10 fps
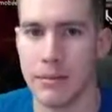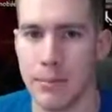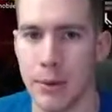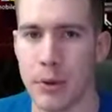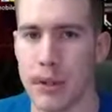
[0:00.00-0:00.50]

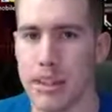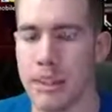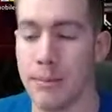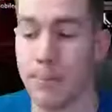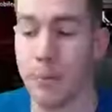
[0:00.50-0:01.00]
put in.
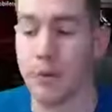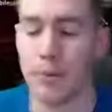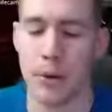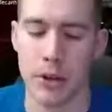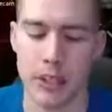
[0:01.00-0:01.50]
The Blue
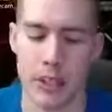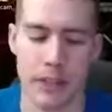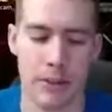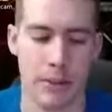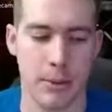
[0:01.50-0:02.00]
Spark can
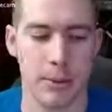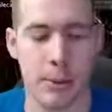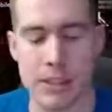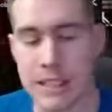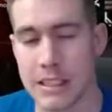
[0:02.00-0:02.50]
actually be
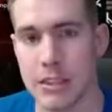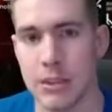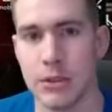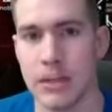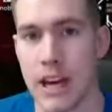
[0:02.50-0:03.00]
plugged
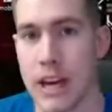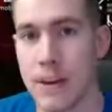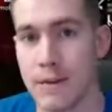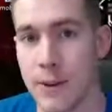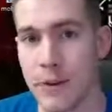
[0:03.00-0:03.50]
into an
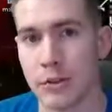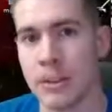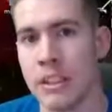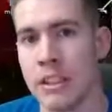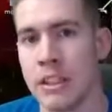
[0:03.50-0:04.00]

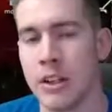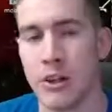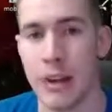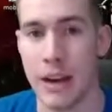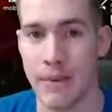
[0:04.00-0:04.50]
iPhone
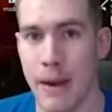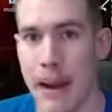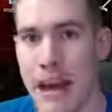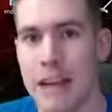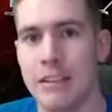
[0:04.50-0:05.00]
or an
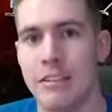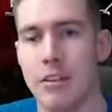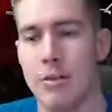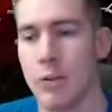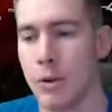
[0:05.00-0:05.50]
iPad.
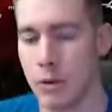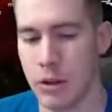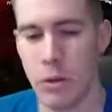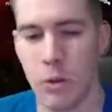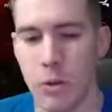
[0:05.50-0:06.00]
So if you want to
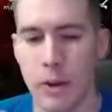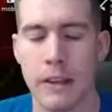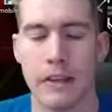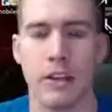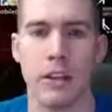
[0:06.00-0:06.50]
record
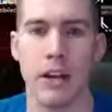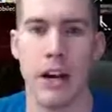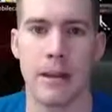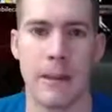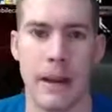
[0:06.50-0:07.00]
right there on your
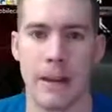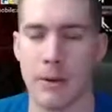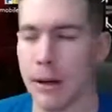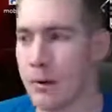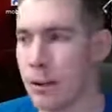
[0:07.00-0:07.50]
iPad,
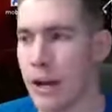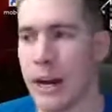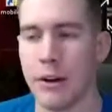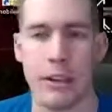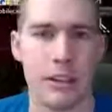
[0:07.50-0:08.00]
whenever you're
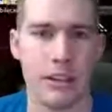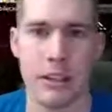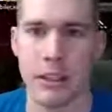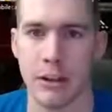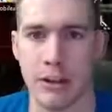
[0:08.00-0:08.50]
out,
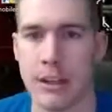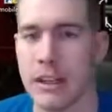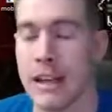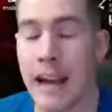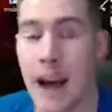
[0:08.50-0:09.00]

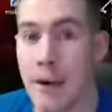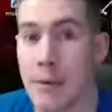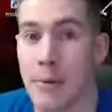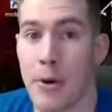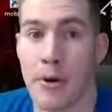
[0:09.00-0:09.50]
out
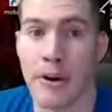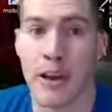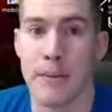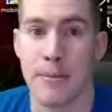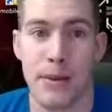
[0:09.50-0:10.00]
at a park
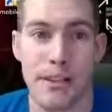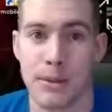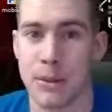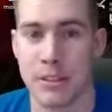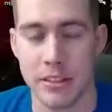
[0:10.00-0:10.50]
having a
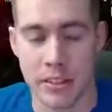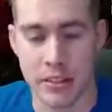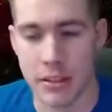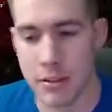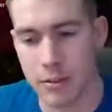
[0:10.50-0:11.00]
picnic, want to sing a
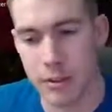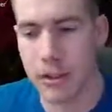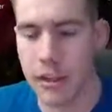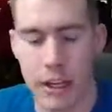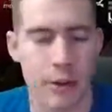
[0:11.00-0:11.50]
song,
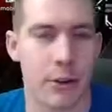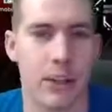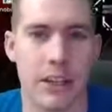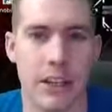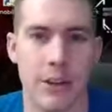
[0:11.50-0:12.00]
there you go, you're
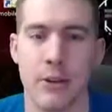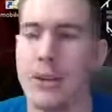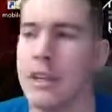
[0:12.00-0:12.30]
good to go.